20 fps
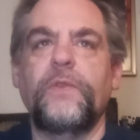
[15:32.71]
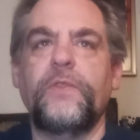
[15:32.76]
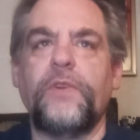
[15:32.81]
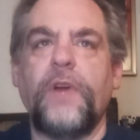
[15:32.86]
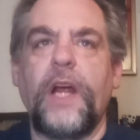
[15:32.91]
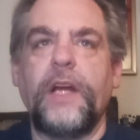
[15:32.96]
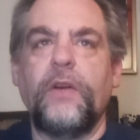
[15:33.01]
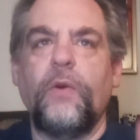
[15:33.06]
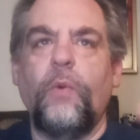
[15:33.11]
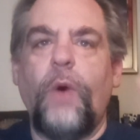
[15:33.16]

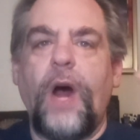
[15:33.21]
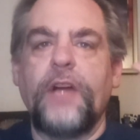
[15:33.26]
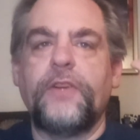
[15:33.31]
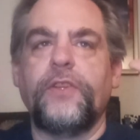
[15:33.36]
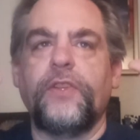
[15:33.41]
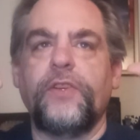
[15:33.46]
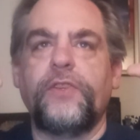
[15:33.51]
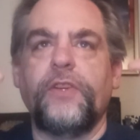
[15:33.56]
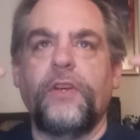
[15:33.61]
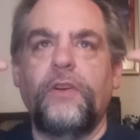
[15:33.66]
trying to
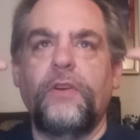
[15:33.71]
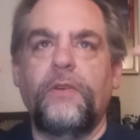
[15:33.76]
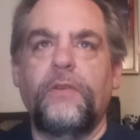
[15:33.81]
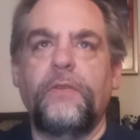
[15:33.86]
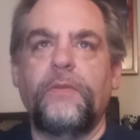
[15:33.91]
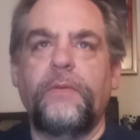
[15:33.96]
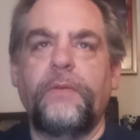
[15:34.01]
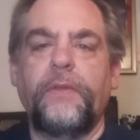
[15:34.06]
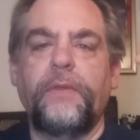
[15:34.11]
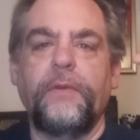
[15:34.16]
watch the
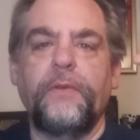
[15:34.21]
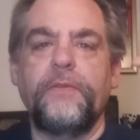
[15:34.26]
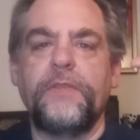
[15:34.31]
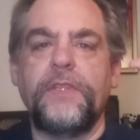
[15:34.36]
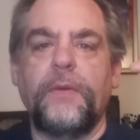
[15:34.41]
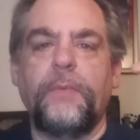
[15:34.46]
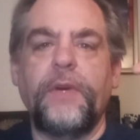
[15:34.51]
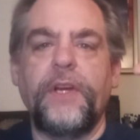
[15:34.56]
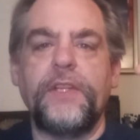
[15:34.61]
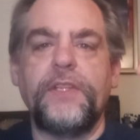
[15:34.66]
show through
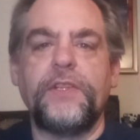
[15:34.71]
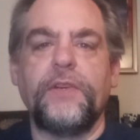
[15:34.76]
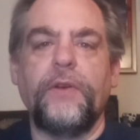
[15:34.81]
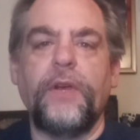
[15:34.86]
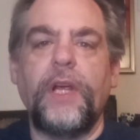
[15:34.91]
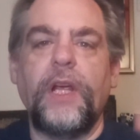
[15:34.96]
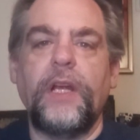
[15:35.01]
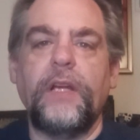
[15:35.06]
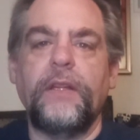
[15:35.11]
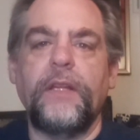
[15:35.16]
somebody's
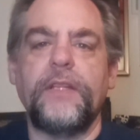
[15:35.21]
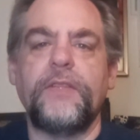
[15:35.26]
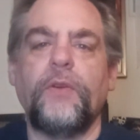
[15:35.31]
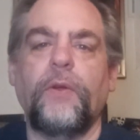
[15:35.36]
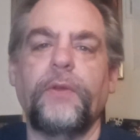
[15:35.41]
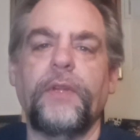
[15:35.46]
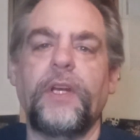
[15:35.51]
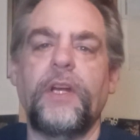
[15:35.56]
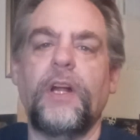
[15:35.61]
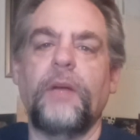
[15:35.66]
screen that's
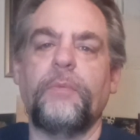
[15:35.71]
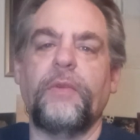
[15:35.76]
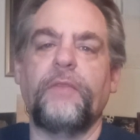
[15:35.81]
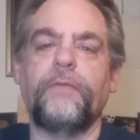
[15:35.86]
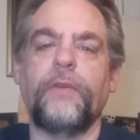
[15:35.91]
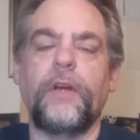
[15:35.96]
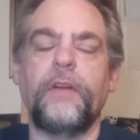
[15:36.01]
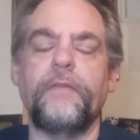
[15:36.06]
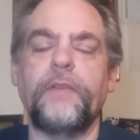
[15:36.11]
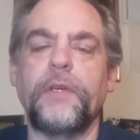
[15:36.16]
holding it up in
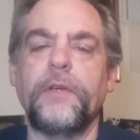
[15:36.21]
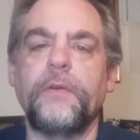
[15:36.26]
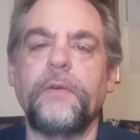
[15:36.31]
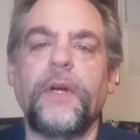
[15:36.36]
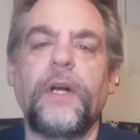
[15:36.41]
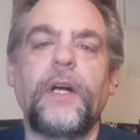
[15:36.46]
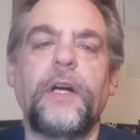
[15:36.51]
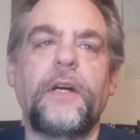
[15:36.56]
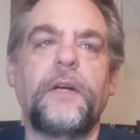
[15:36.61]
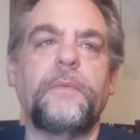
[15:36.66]
front of
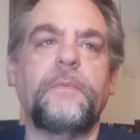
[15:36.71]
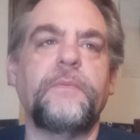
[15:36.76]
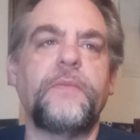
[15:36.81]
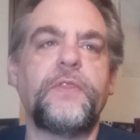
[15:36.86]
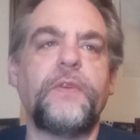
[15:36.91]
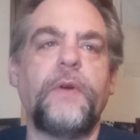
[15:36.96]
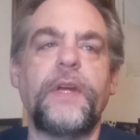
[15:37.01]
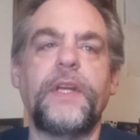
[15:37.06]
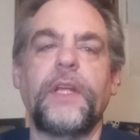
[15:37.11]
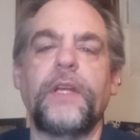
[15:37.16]
you.
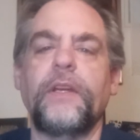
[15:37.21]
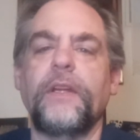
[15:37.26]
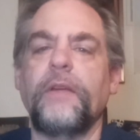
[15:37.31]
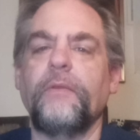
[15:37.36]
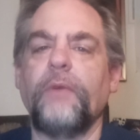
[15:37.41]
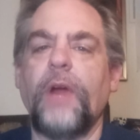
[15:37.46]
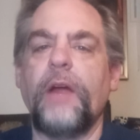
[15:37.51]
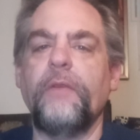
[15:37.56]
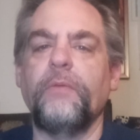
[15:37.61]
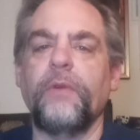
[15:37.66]
So I
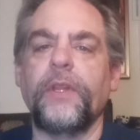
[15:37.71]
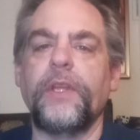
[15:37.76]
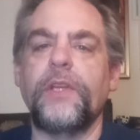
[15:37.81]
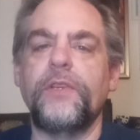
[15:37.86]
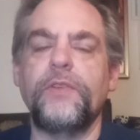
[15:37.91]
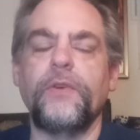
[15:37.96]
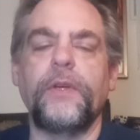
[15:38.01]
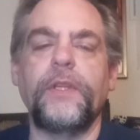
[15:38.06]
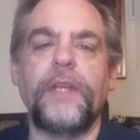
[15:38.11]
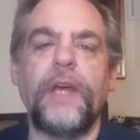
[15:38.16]
really
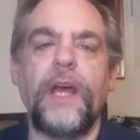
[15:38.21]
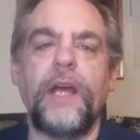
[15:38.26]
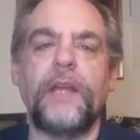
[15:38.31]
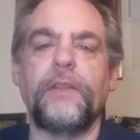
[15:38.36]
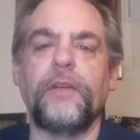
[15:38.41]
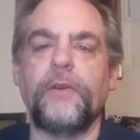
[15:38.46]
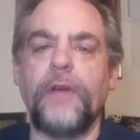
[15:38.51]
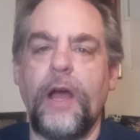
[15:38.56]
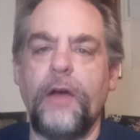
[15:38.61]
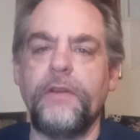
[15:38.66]
enjoyed
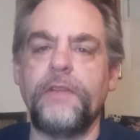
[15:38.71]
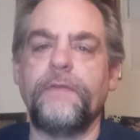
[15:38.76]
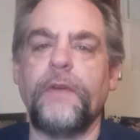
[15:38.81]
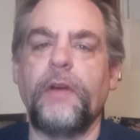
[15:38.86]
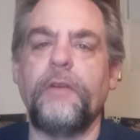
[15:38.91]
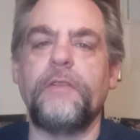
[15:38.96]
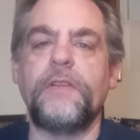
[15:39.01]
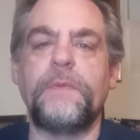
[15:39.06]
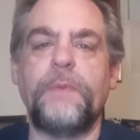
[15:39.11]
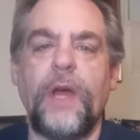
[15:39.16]
that. The crowd was
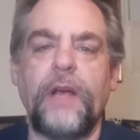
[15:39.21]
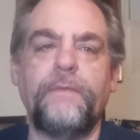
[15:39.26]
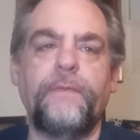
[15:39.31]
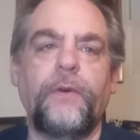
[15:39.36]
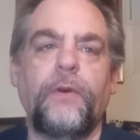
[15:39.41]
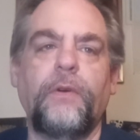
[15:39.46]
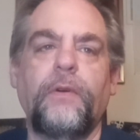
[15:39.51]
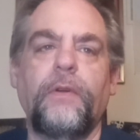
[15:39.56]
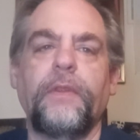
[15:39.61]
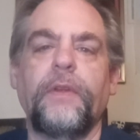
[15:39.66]
very
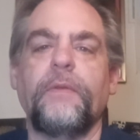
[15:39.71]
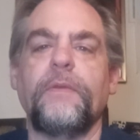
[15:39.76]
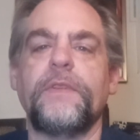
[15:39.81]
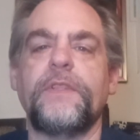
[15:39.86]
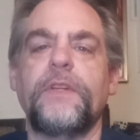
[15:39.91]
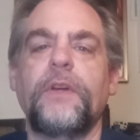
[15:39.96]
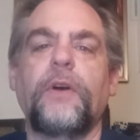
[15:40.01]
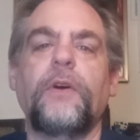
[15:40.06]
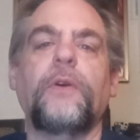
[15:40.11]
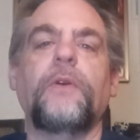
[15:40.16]
respectful. There
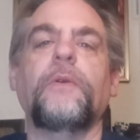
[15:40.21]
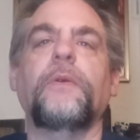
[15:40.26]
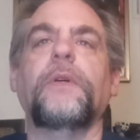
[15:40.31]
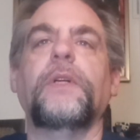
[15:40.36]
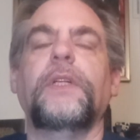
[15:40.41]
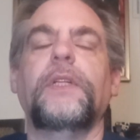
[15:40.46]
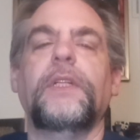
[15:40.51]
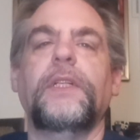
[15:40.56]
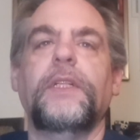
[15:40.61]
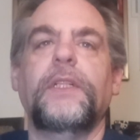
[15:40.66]
was no,
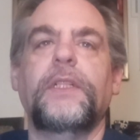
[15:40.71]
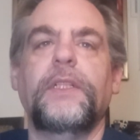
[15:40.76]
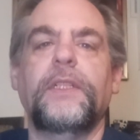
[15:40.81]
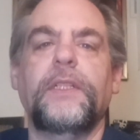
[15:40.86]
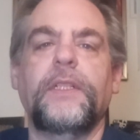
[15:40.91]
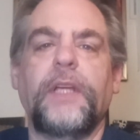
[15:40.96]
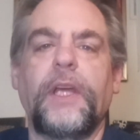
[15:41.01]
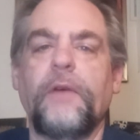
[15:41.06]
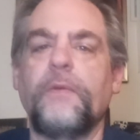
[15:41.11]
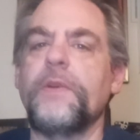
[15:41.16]

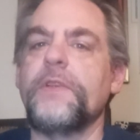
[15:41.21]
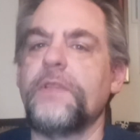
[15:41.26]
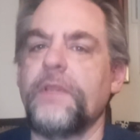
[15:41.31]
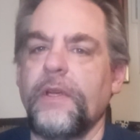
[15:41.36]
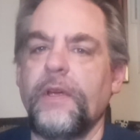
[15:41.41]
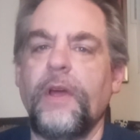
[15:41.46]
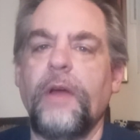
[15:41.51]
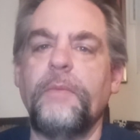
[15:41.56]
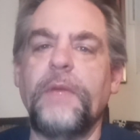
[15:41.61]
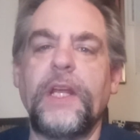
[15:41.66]
it
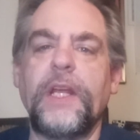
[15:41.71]
was